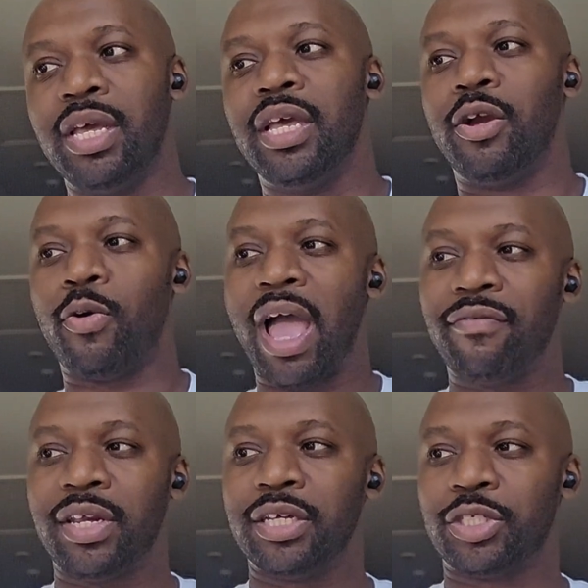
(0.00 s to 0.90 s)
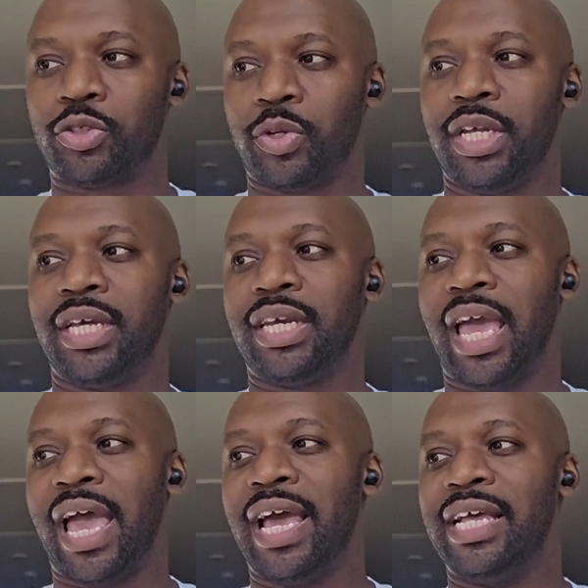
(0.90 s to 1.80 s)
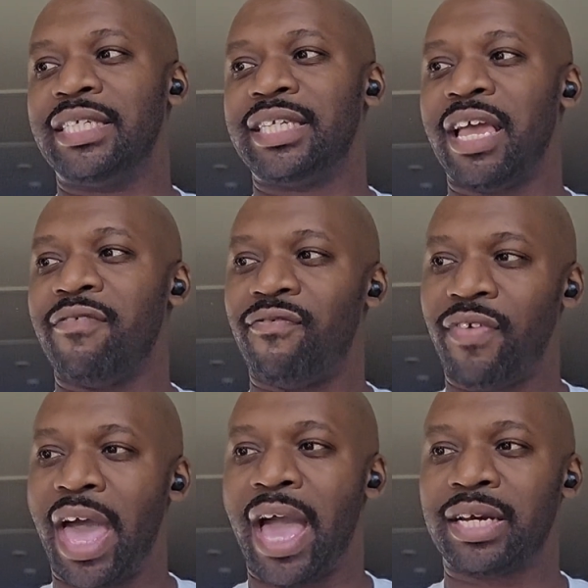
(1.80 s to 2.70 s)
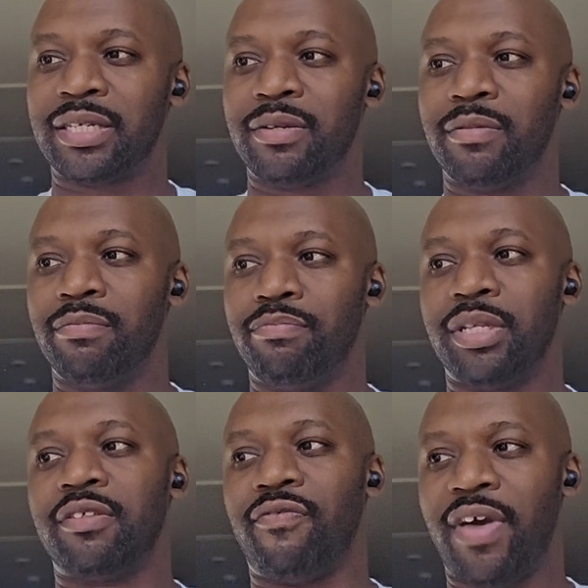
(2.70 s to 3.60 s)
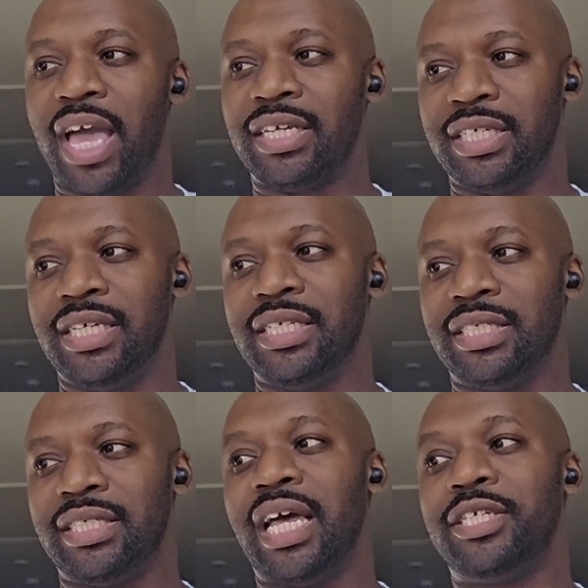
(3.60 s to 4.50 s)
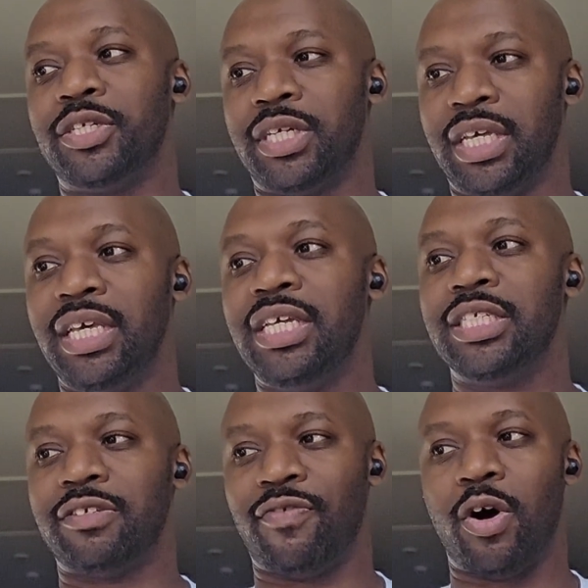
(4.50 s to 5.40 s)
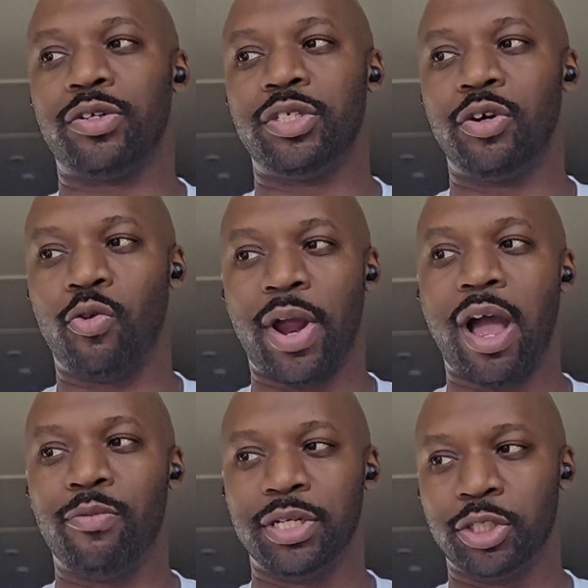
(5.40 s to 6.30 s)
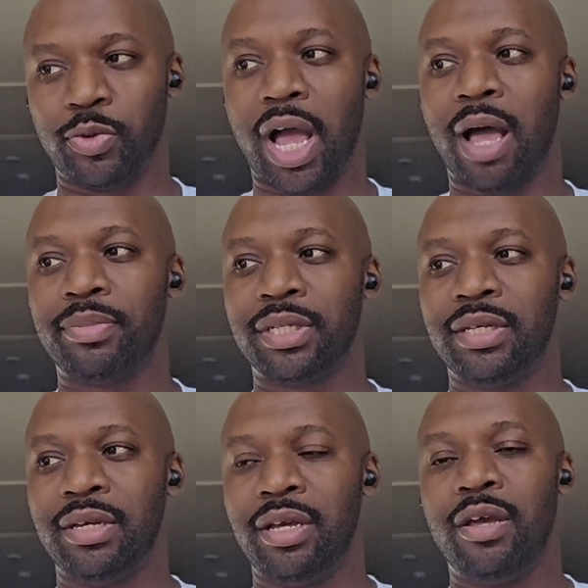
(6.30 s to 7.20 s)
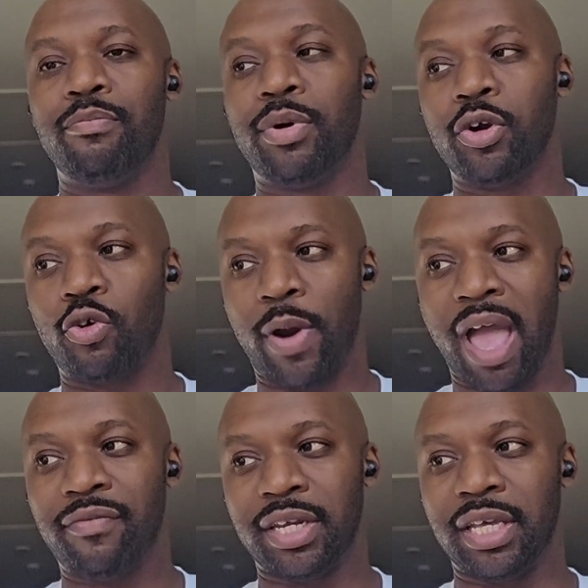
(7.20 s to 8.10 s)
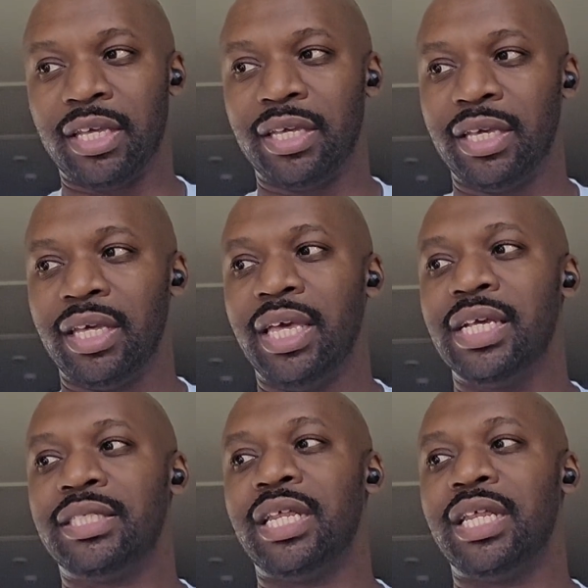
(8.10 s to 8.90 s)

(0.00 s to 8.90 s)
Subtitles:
Gravity is treated as a fact, but the fact is that your keys fall to the ground when dropped. But gravity is the